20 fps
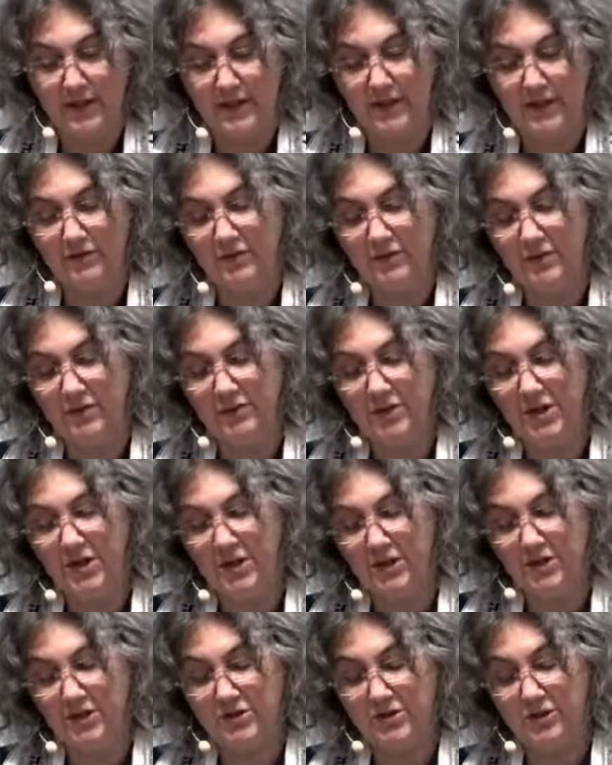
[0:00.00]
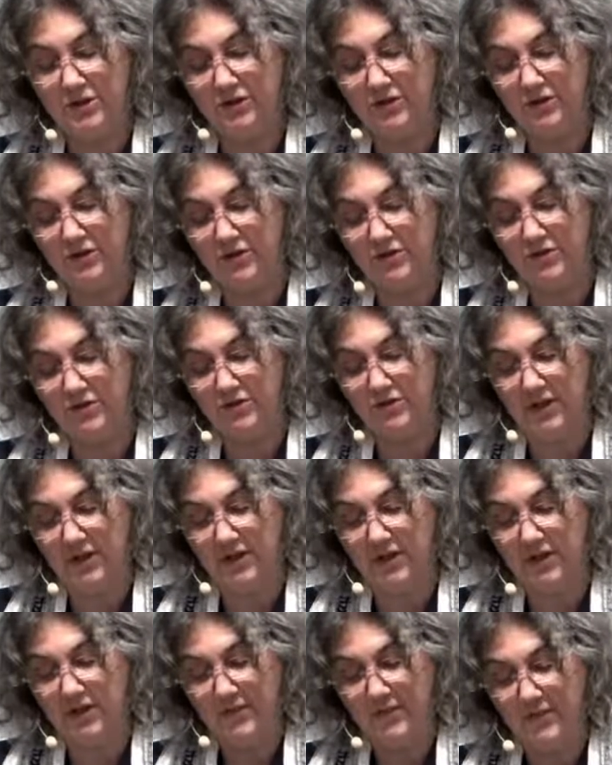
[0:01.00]
Give them courage to
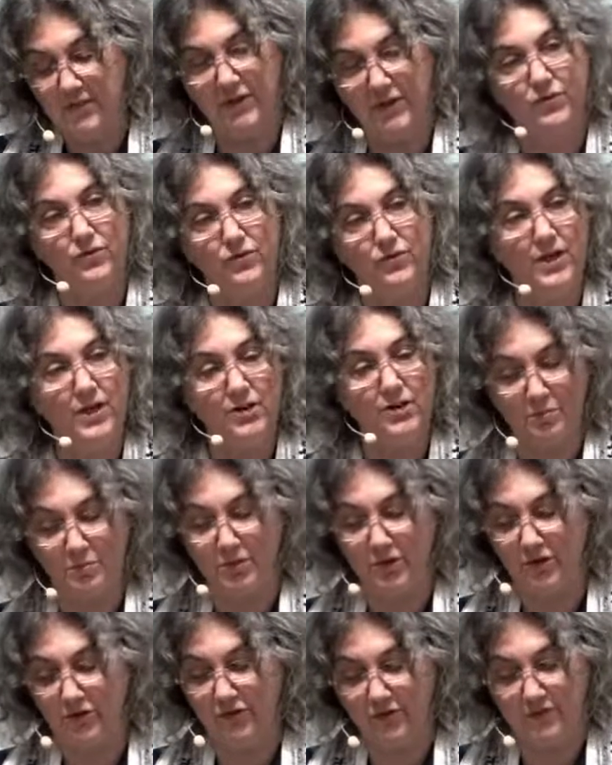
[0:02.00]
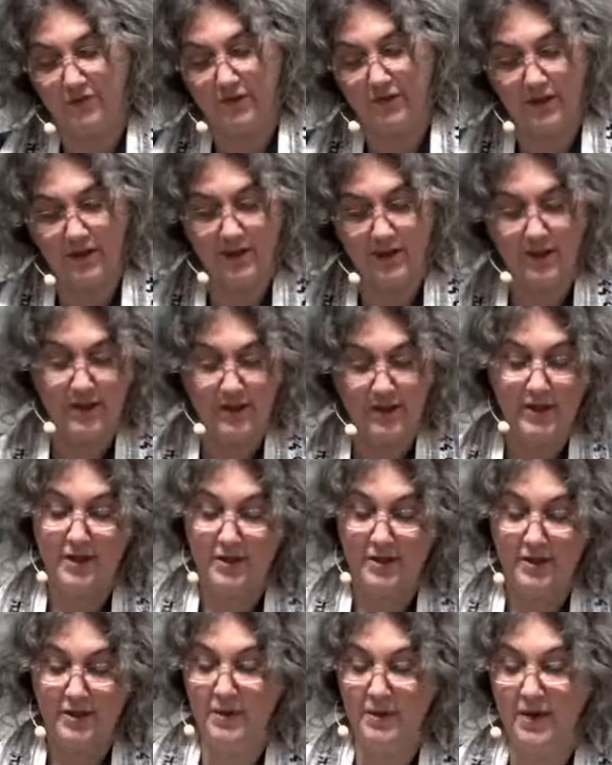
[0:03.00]
succeed and strength to persevere.
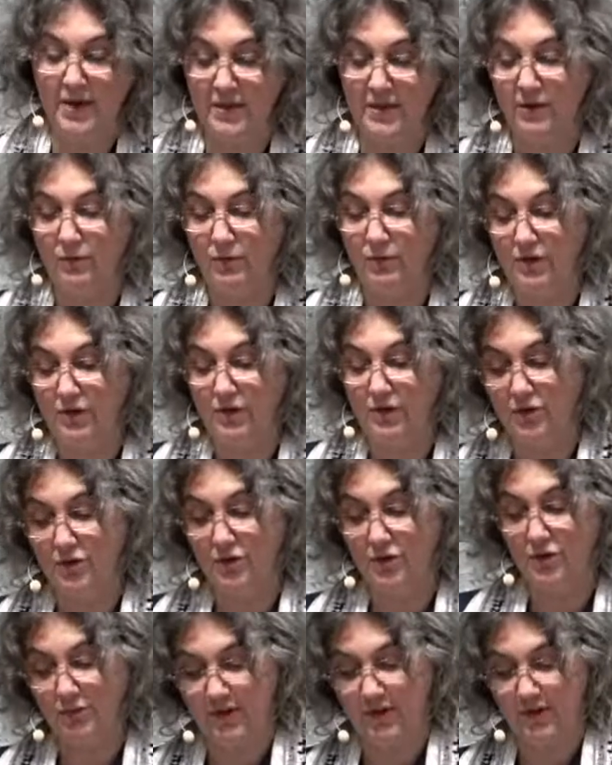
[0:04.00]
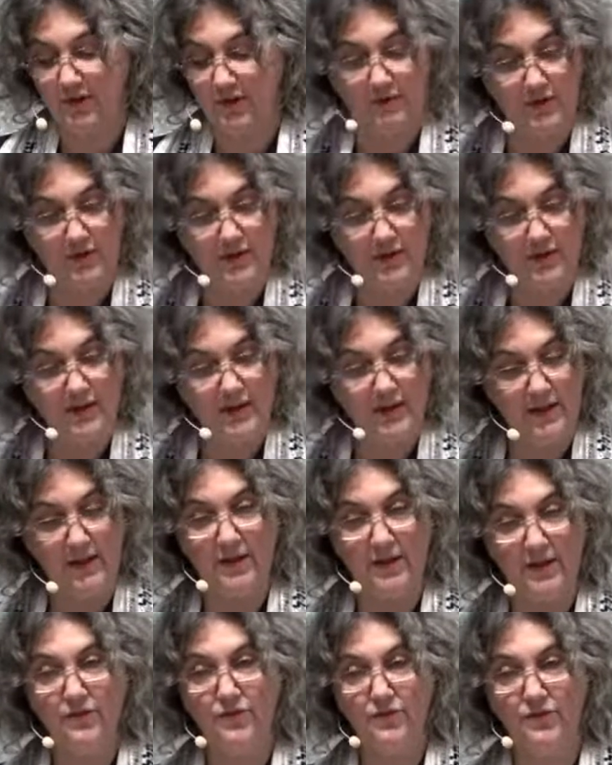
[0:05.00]
May they return home safely, and let
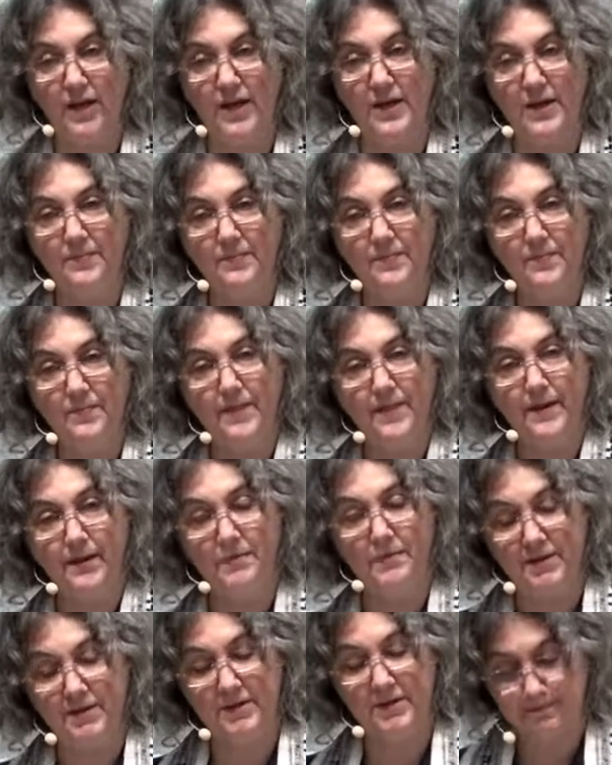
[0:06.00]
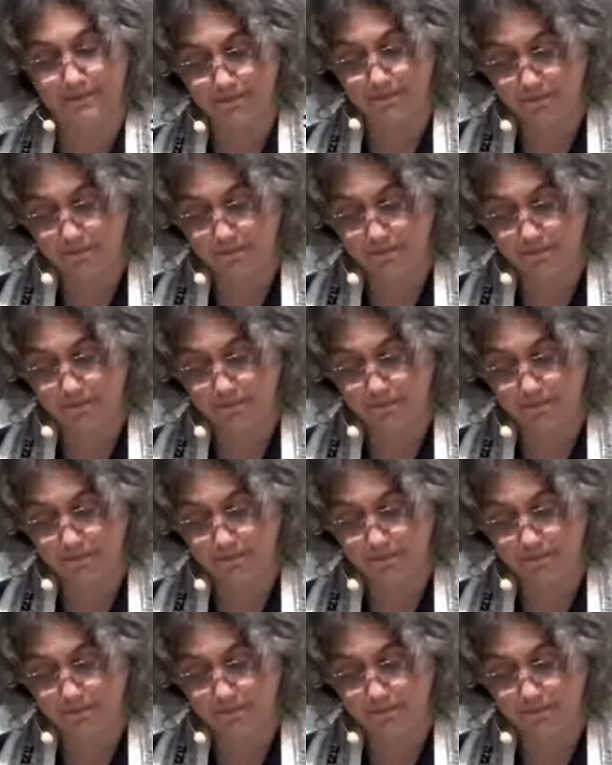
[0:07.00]
us say, Amen.